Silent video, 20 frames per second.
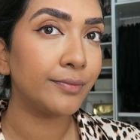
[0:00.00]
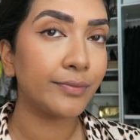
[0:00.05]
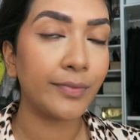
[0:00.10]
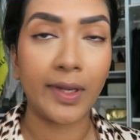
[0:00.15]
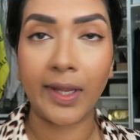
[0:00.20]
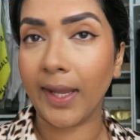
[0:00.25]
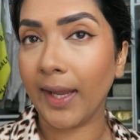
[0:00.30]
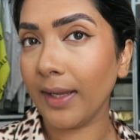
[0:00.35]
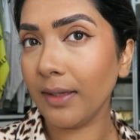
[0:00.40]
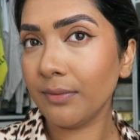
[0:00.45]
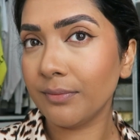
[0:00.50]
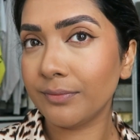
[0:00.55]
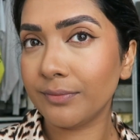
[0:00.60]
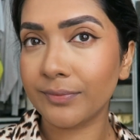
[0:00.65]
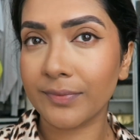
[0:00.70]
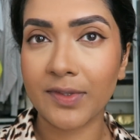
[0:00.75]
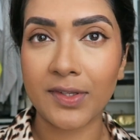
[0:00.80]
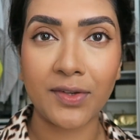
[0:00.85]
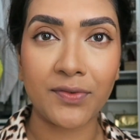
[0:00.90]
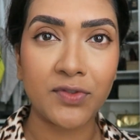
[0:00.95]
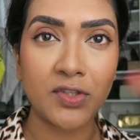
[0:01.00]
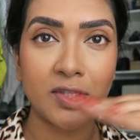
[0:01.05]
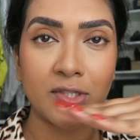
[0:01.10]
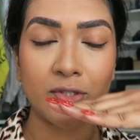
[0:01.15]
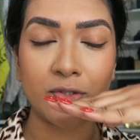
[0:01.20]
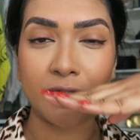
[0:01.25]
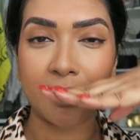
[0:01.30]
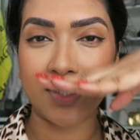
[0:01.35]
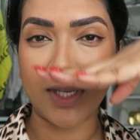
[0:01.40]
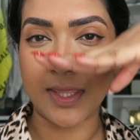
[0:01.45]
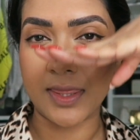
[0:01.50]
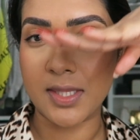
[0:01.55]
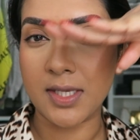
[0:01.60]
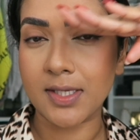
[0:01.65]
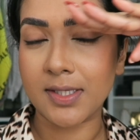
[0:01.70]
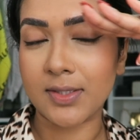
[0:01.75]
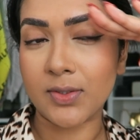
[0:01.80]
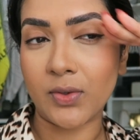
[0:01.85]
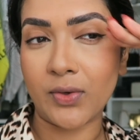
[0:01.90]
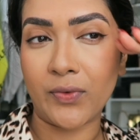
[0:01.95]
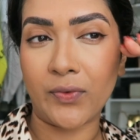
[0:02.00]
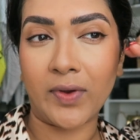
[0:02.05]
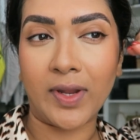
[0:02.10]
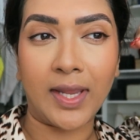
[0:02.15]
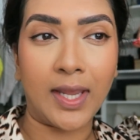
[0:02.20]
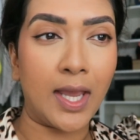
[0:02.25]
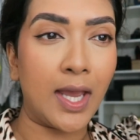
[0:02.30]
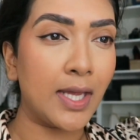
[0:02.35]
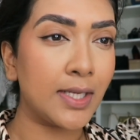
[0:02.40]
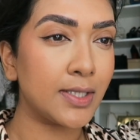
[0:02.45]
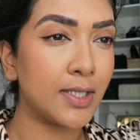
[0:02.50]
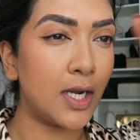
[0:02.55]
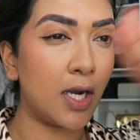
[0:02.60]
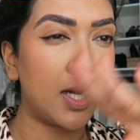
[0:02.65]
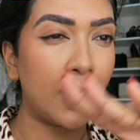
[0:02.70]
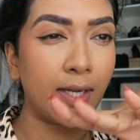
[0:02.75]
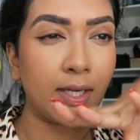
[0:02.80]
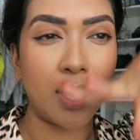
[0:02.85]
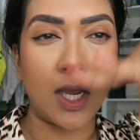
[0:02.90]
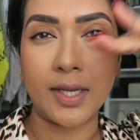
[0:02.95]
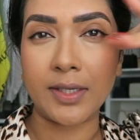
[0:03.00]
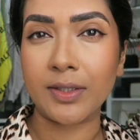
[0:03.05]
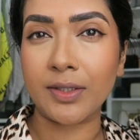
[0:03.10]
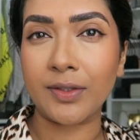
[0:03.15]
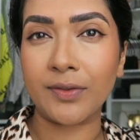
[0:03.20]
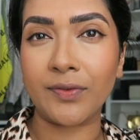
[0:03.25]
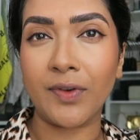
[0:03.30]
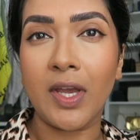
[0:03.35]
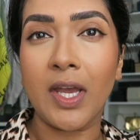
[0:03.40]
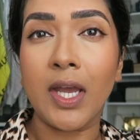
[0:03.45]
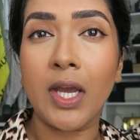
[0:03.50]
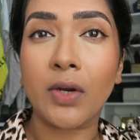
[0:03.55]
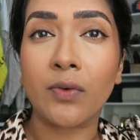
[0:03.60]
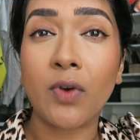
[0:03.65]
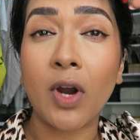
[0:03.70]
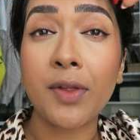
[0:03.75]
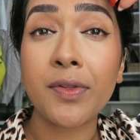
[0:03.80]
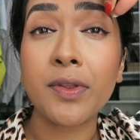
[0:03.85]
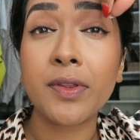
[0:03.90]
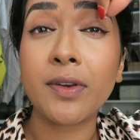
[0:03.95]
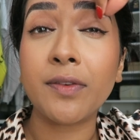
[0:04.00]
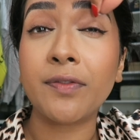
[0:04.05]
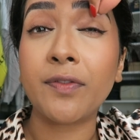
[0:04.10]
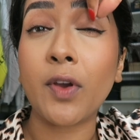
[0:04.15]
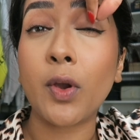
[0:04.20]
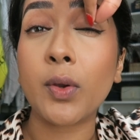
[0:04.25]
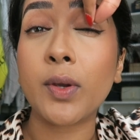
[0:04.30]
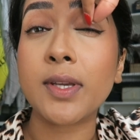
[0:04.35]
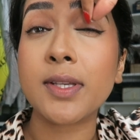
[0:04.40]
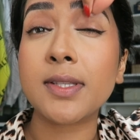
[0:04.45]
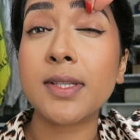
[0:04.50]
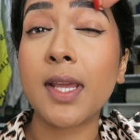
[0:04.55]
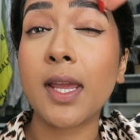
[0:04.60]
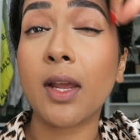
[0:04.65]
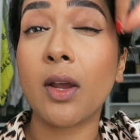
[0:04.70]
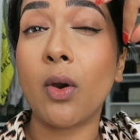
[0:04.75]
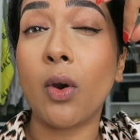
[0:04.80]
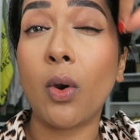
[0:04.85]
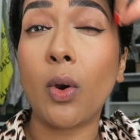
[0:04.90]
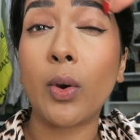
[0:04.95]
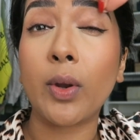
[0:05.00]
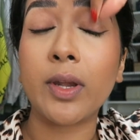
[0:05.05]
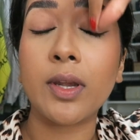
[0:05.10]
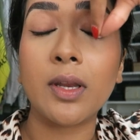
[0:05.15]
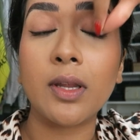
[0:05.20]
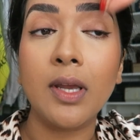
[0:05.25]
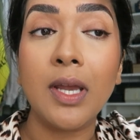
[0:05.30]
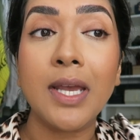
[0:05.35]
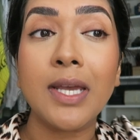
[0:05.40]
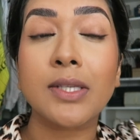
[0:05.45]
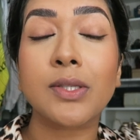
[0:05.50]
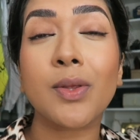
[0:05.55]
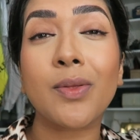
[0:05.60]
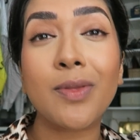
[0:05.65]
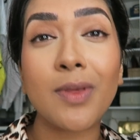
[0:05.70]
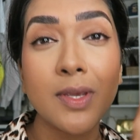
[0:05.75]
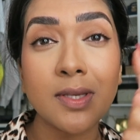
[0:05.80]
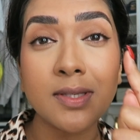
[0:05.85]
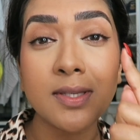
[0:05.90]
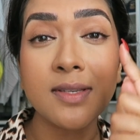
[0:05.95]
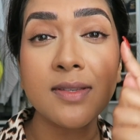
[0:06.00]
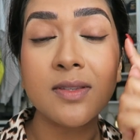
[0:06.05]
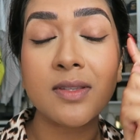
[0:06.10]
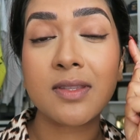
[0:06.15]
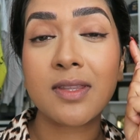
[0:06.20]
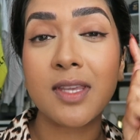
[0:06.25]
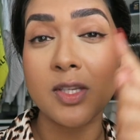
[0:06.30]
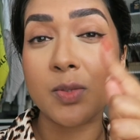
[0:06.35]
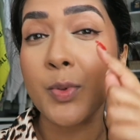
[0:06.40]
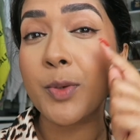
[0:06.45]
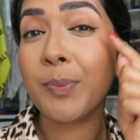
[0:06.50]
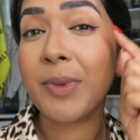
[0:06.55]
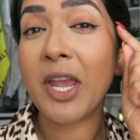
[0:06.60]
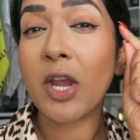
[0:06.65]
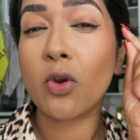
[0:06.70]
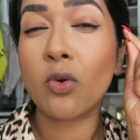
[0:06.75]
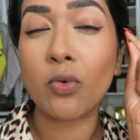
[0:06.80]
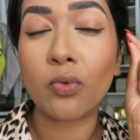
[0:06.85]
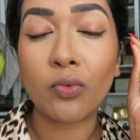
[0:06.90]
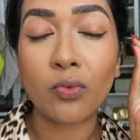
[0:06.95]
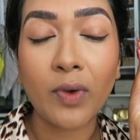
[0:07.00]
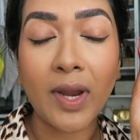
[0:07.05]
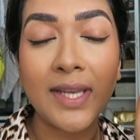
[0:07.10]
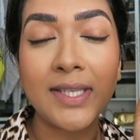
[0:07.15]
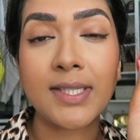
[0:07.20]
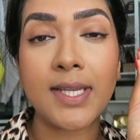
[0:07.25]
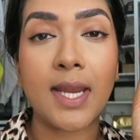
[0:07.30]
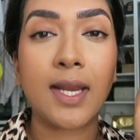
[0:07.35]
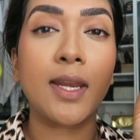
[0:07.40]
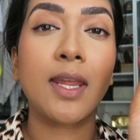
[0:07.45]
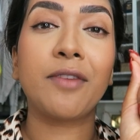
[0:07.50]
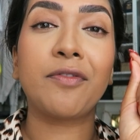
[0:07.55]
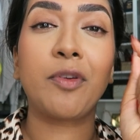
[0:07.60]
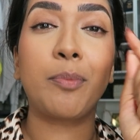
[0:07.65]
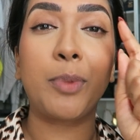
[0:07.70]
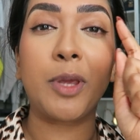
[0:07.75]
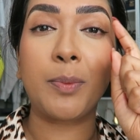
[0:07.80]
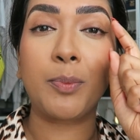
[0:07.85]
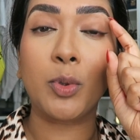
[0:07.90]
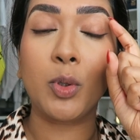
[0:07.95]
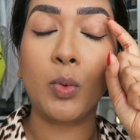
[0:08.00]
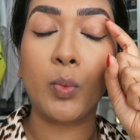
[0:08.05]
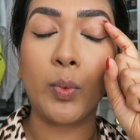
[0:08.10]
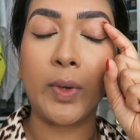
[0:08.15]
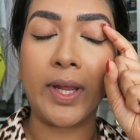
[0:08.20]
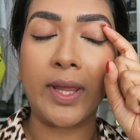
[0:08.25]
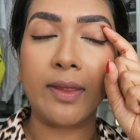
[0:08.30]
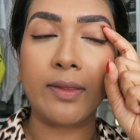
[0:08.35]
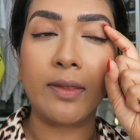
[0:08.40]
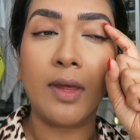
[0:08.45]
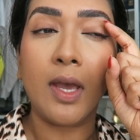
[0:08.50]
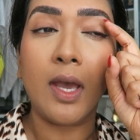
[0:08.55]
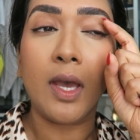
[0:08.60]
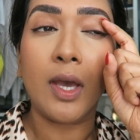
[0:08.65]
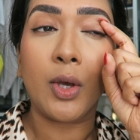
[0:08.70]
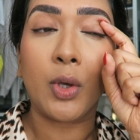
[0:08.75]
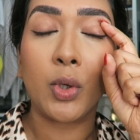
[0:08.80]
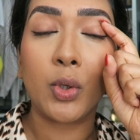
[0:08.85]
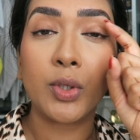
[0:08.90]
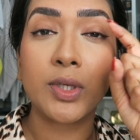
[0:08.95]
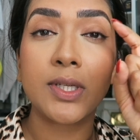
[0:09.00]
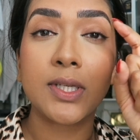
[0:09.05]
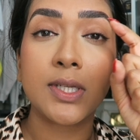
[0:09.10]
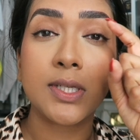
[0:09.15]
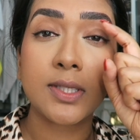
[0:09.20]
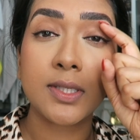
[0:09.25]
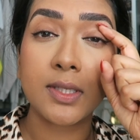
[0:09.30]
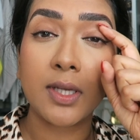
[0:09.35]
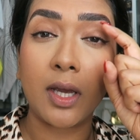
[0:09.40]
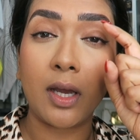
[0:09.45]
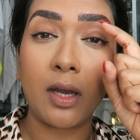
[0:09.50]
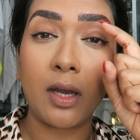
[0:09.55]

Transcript: Okay, so I've just done this sort of cat eye kind of, rather than focusing on, so this would be a great technique for people with hooded